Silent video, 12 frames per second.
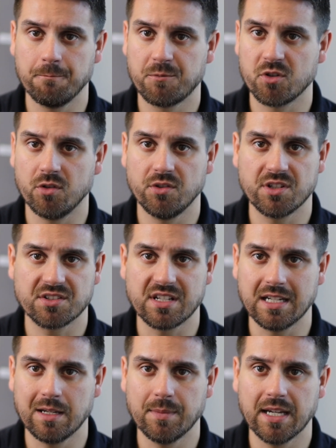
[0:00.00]
through just
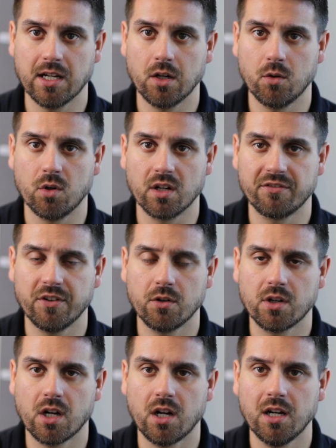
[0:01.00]
an email or a
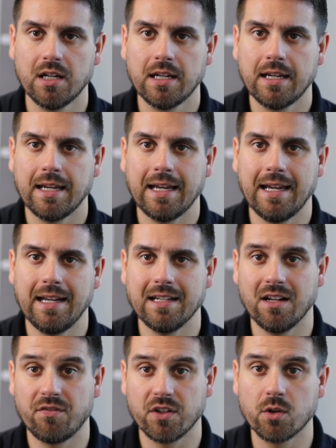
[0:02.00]
phone call. And
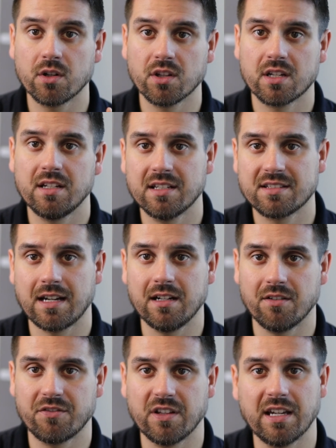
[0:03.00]
if you are looking to sign
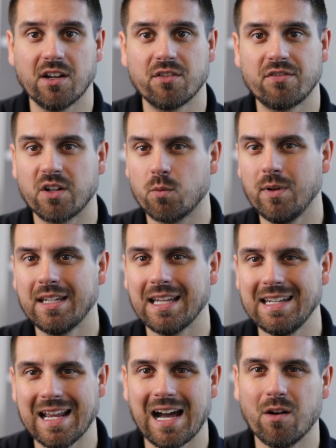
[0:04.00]
up for the health fair, we
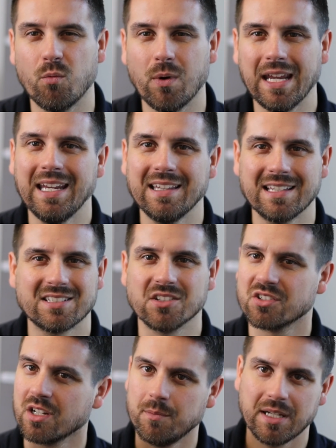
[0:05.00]
cannot wait. This
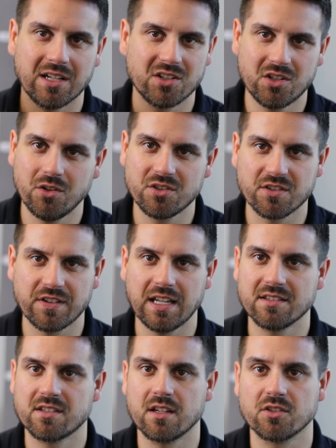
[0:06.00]
is going to be a huge
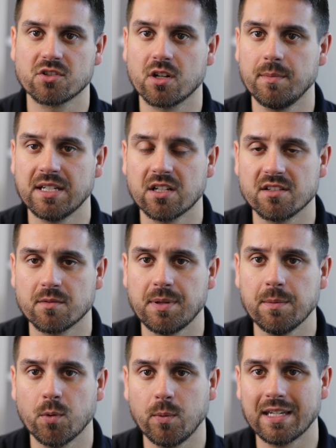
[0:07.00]
event. There's going to be tons of
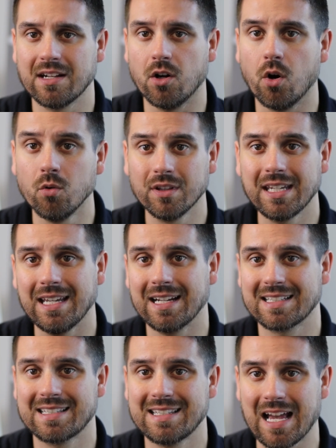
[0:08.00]
people. We can only
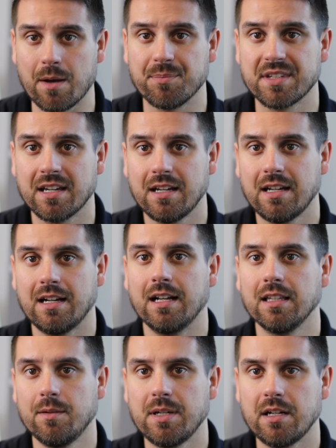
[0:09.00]
accept
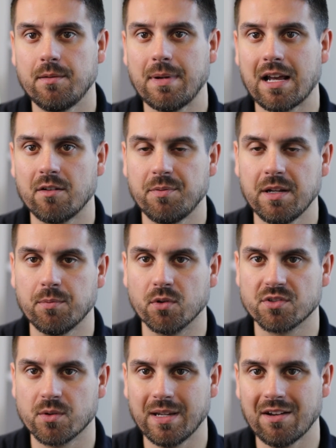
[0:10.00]
a limited amount of
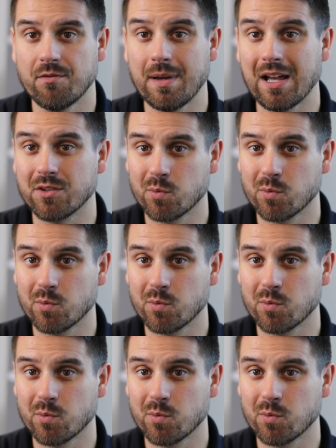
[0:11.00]
people. So we have about